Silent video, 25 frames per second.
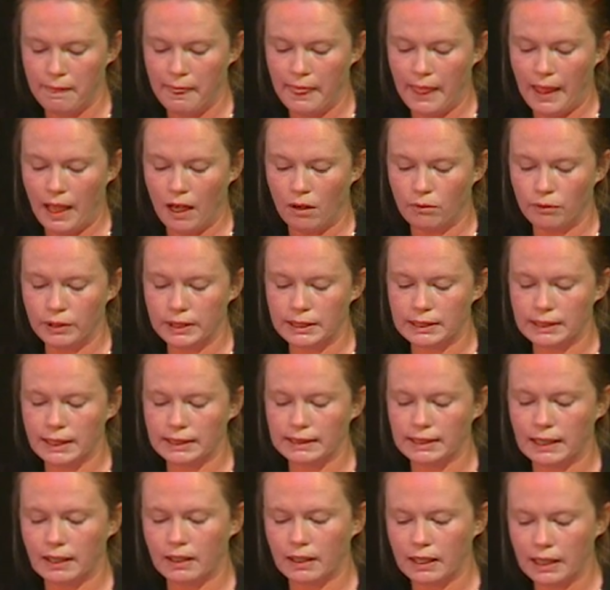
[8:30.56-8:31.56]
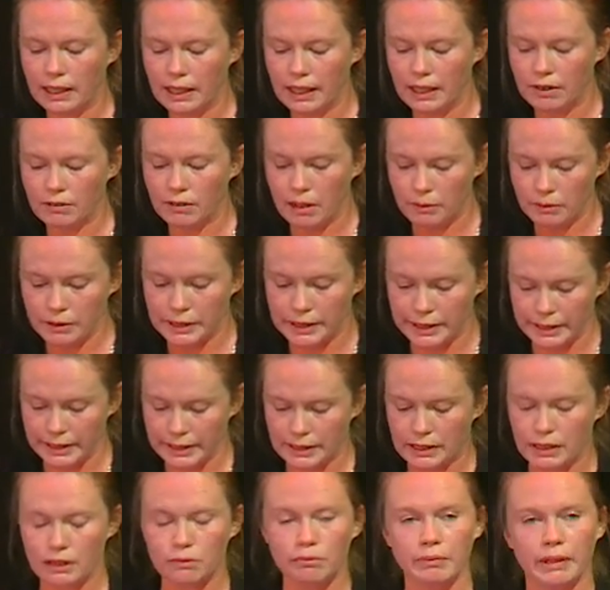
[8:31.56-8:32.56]
And we set out clear remedies
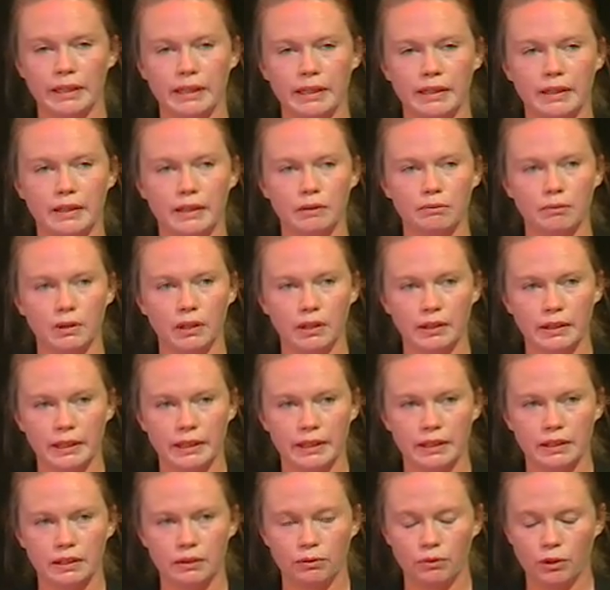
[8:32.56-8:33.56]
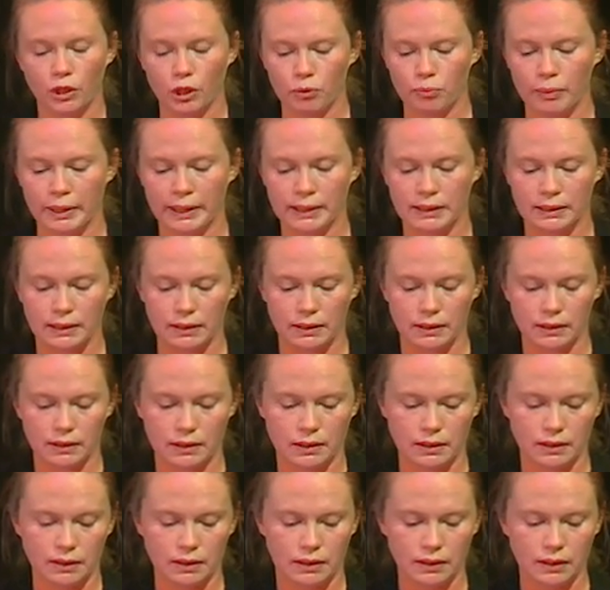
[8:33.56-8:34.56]
to make the market work better.
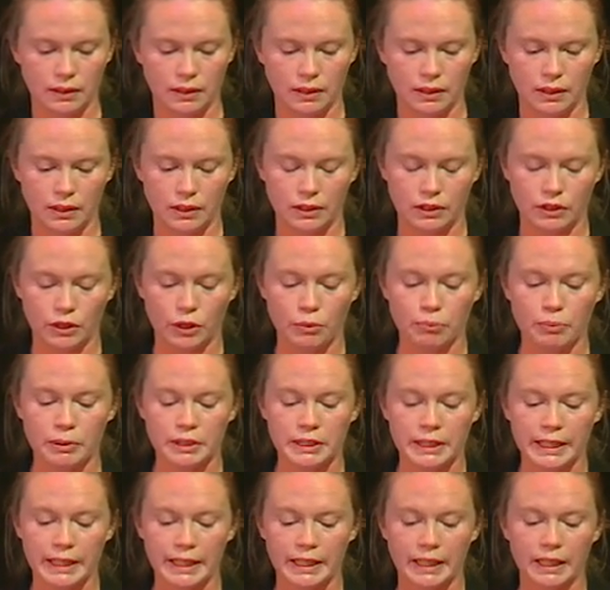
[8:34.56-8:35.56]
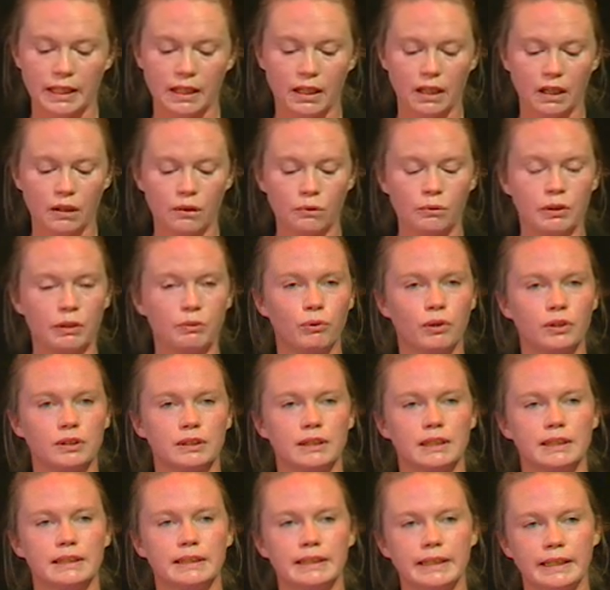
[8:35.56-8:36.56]
So in particular, we want
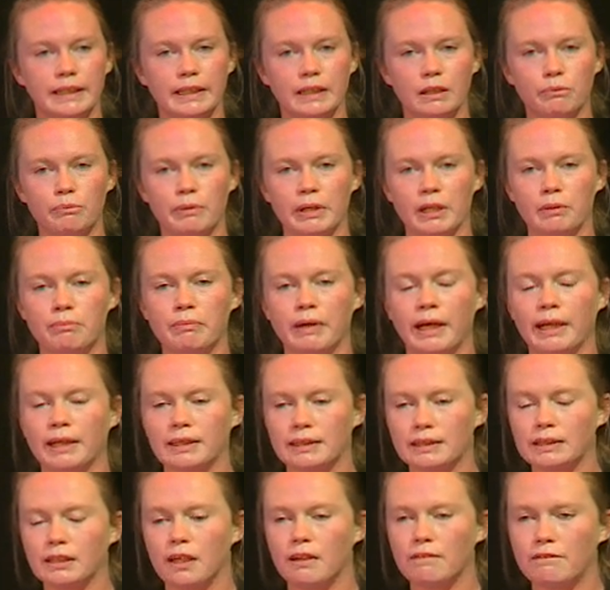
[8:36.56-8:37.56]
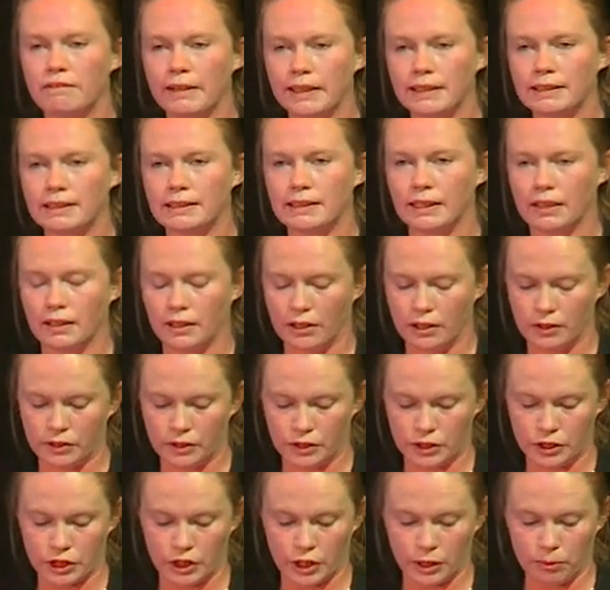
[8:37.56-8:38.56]
to see the big banks divest their
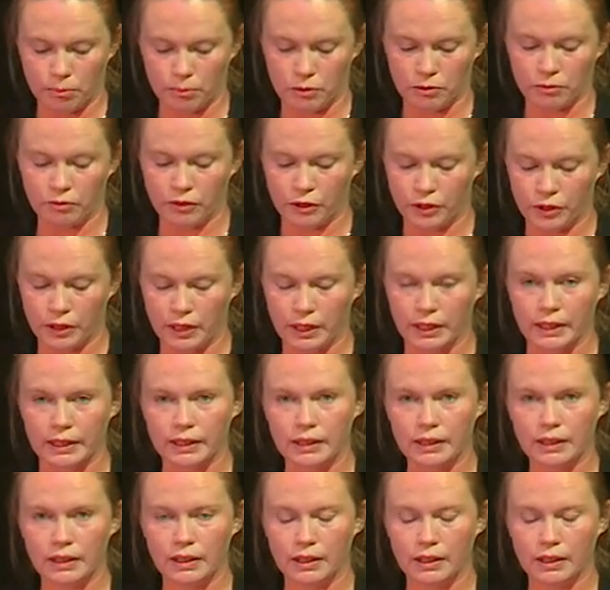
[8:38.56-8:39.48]
ownership of Vocalink.